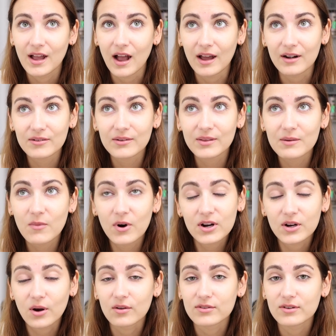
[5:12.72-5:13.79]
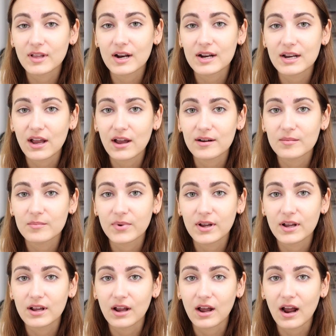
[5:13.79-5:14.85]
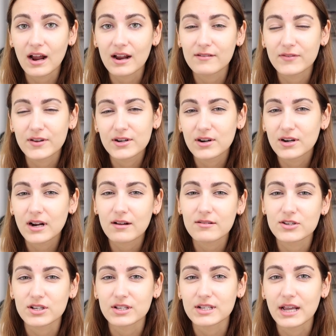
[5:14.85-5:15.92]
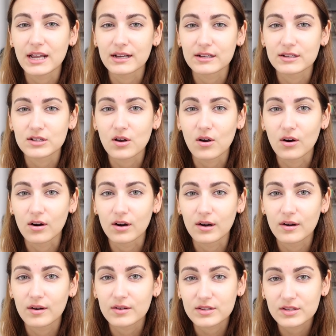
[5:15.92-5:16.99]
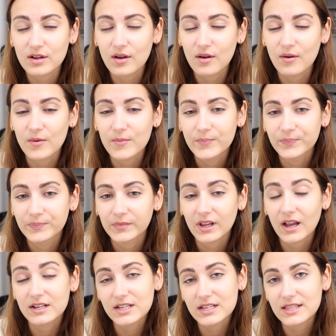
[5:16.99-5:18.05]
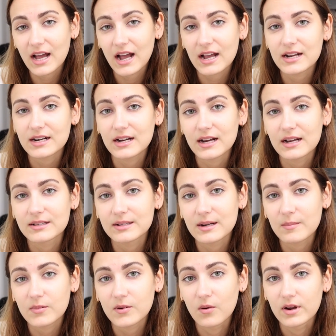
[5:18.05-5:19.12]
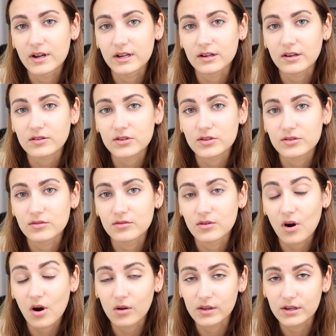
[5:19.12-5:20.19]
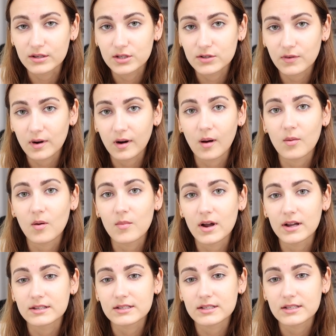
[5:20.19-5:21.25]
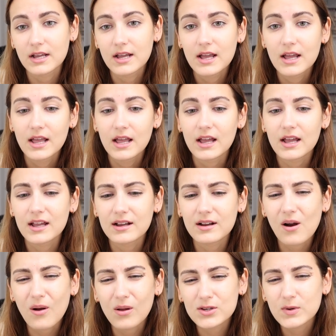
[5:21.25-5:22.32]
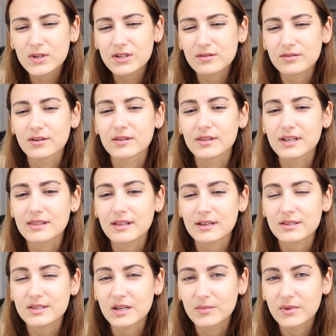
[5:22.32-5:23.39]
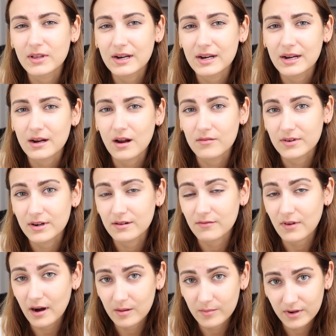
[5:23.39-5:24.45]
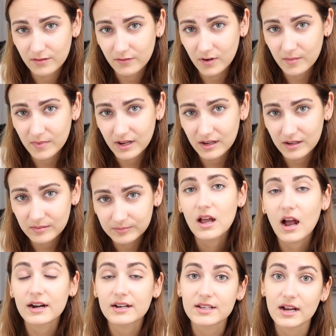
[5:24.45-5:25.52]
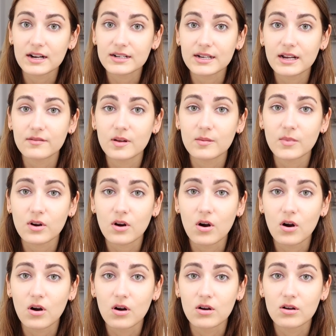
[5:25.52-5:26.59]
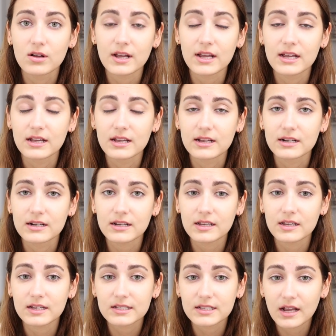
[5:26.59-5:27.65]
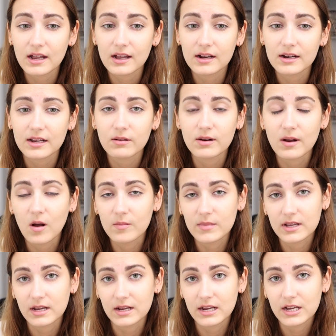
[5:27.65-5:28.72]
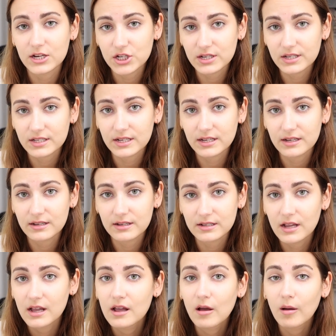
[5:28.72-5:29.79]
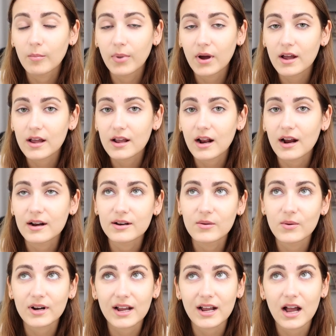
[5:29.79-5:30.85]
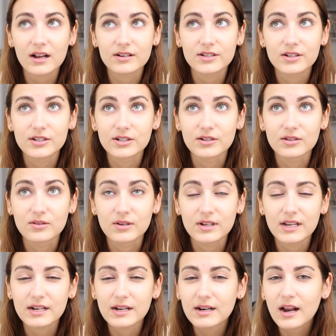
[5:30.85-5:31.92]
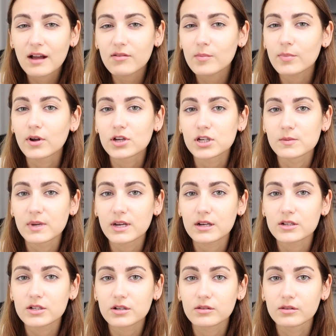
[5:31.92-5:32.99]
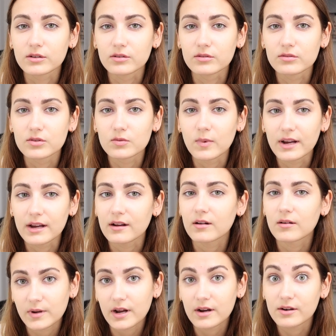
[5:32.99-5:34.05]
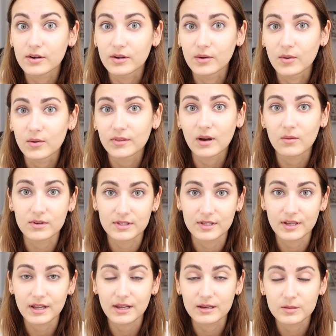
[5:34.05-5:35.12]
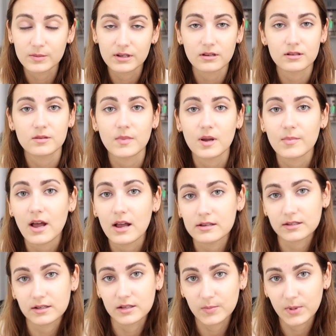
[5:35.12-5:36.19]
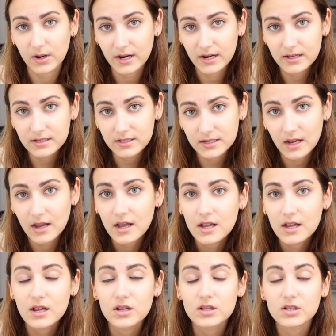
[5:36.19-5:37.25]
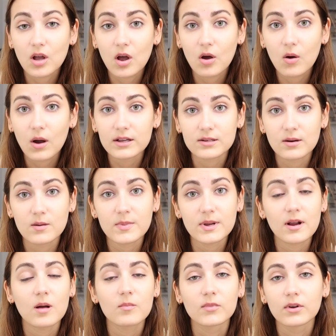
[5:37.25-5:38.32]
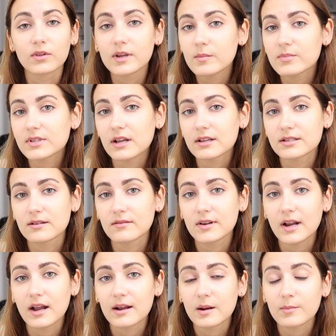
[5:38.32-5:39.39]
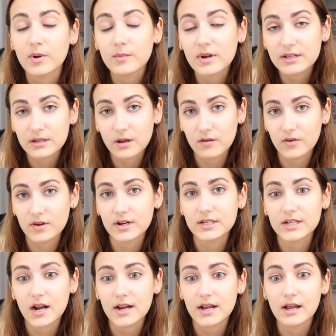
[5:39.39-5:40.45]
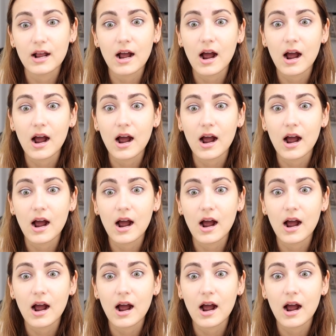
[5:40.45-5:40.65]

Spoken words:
I don't really want to go through that again, but I figured I would just take his card. So I did that and I ended up going to college for a couple months. And college wasn't really that stimulating of an environment for me. I decided to give him a call and he said he would help me get agencies, but I knew what I had to do. He didn't ever push me to lose weight, but I knew that was the case because of my past experience. So I started to become really obsessive again. I put myself on a diet.